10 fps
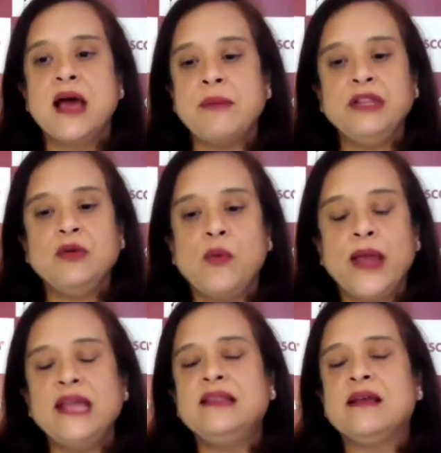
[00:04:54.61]
I mean, the
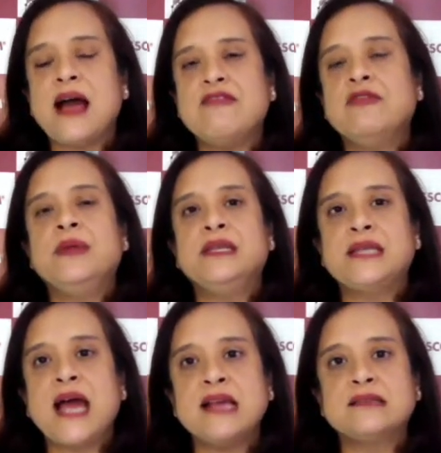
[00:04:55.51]
way the
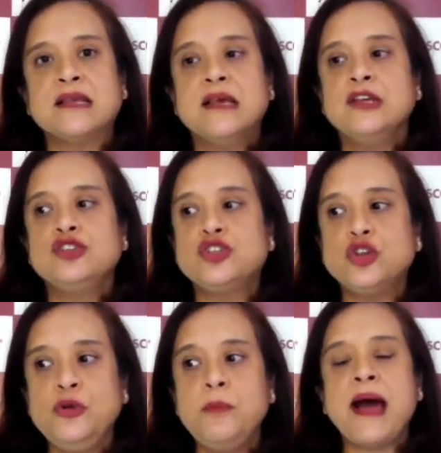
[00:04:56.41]
government has
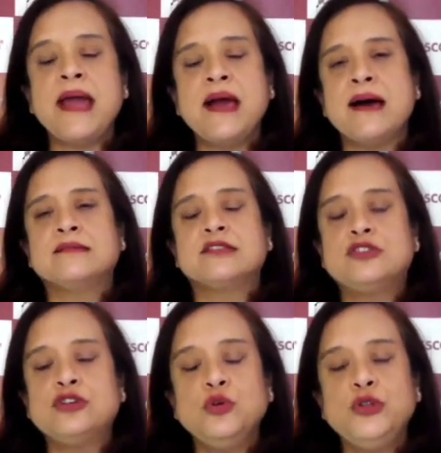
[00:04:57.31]
stood by
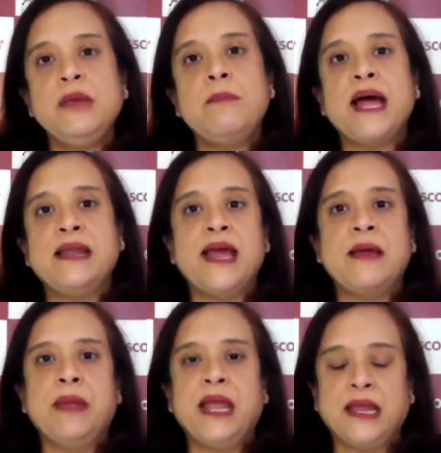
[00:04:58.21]
us through the
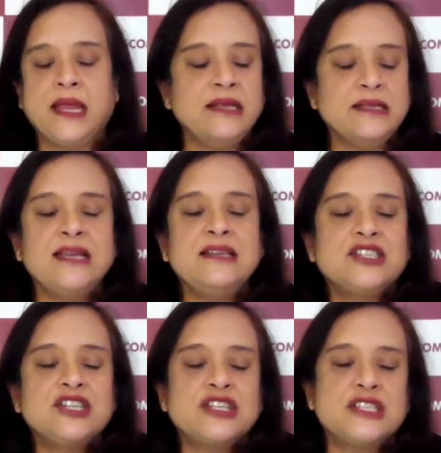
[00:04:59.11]
pandemic
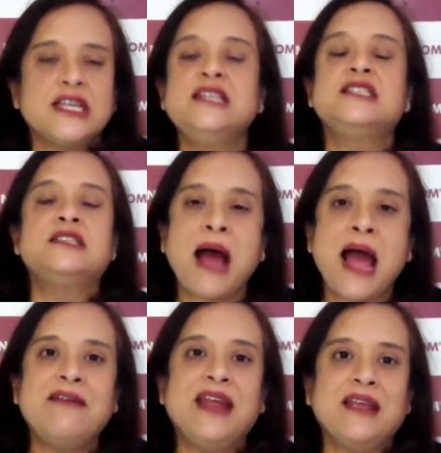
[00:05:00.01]
is just
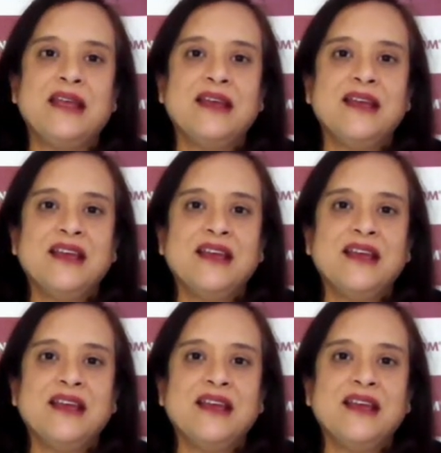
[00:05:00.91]
inspiring.